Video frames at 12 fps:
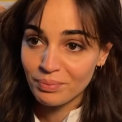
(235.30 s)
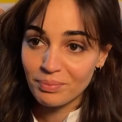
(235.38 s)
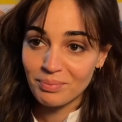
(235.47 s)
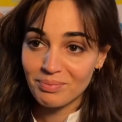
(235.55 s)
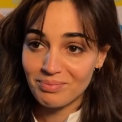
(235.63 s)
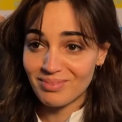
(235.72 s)

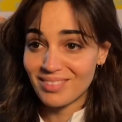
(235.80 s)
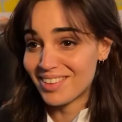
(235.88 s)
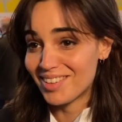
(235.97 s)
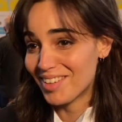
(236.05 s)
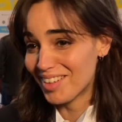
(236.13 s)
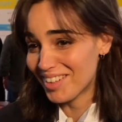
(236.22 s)
yeah.
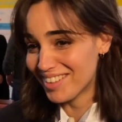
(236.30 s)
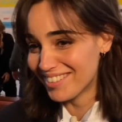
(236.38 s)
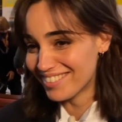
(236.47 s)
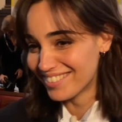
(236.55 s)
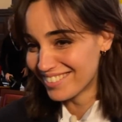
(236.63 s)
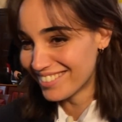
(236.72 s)
And you,
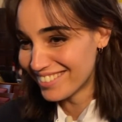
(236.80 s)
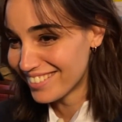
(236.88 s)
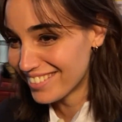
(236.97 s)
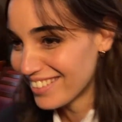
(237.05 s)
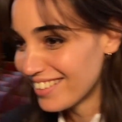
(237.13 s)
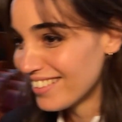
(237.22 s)
you mentioned at the
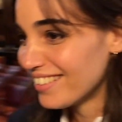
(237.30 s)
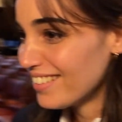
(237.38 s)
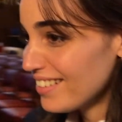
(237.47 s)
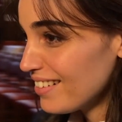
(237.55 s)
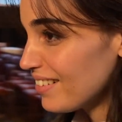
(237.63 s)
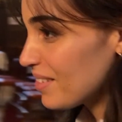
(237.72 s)
beginning
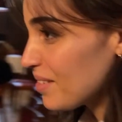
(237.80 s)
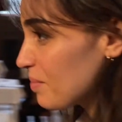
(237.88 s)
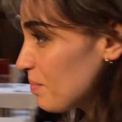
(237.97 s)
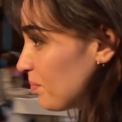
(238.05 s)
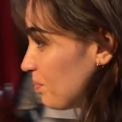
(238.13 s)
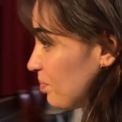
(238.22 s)
about not
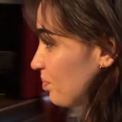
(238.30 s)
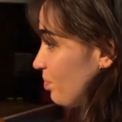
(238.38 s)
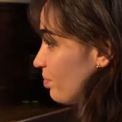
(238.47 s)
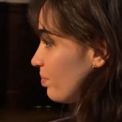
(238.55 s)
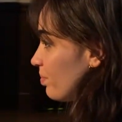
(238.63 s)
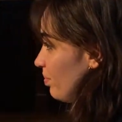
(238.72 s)
having,
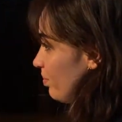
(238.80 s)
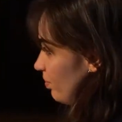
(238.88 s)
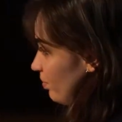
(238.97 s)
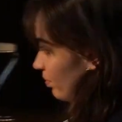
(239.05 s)
you know, that,